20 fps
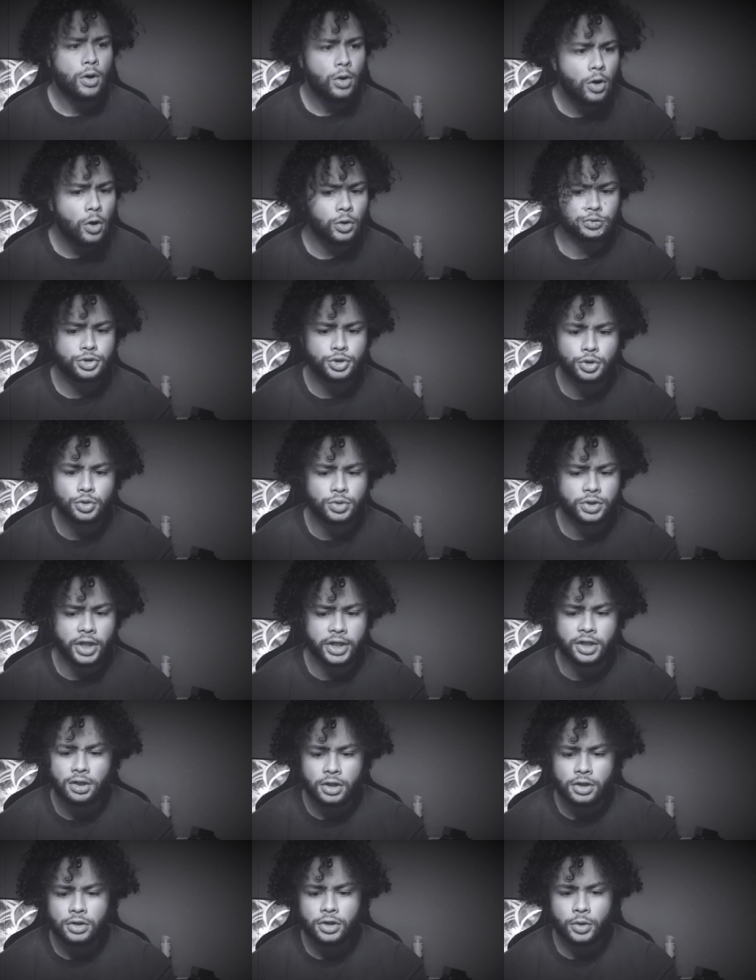oh dude,
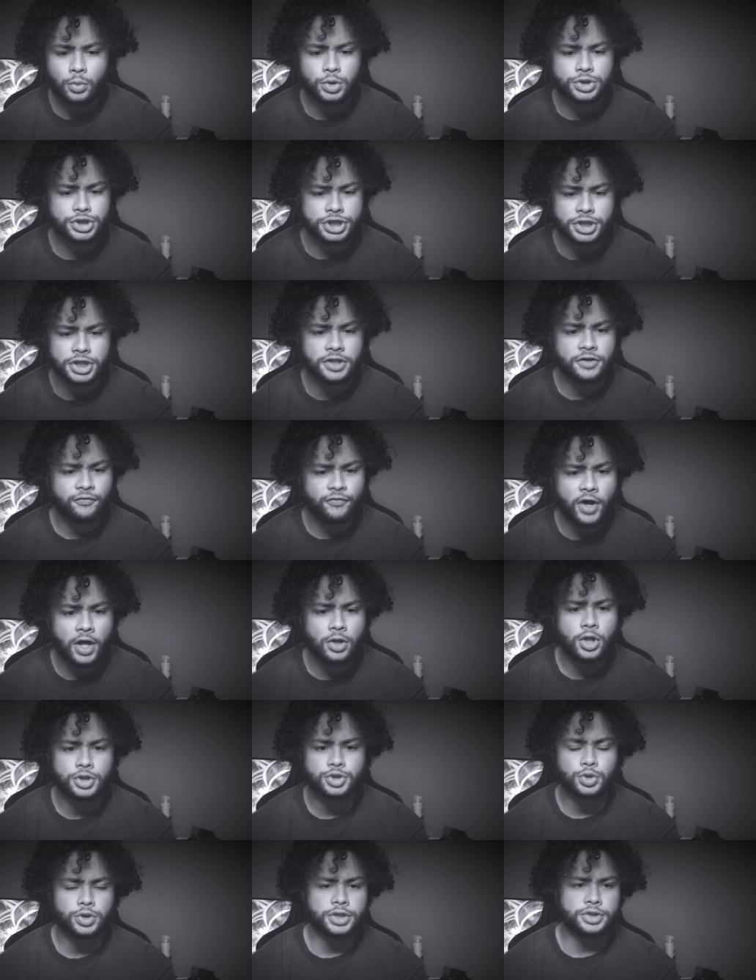like, I put 60 to fat
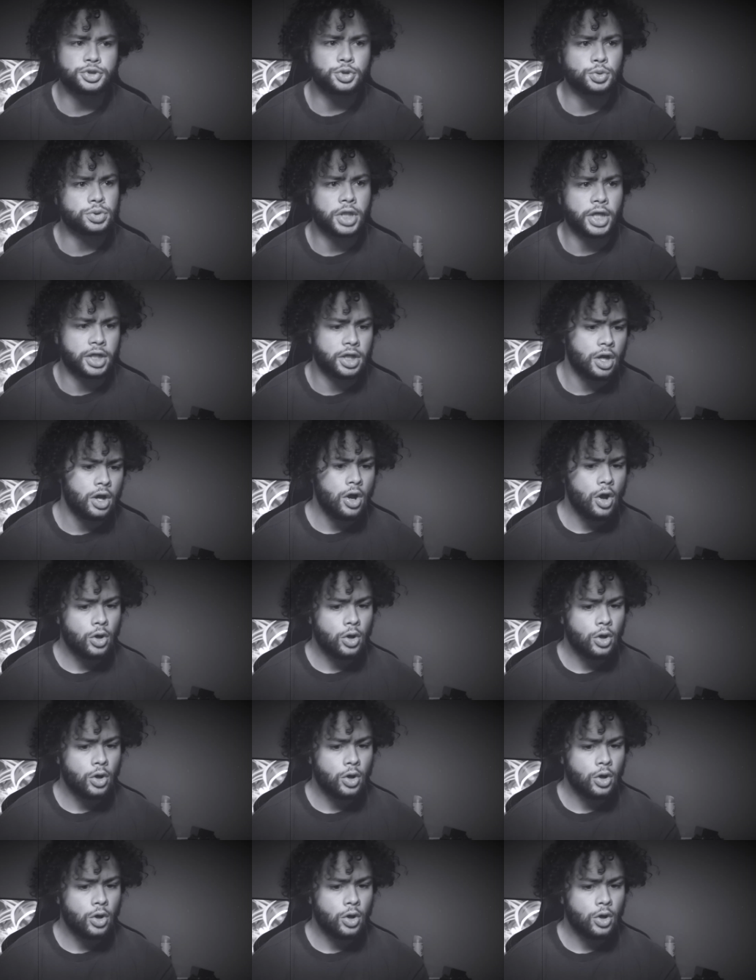loss, or like, dude, like,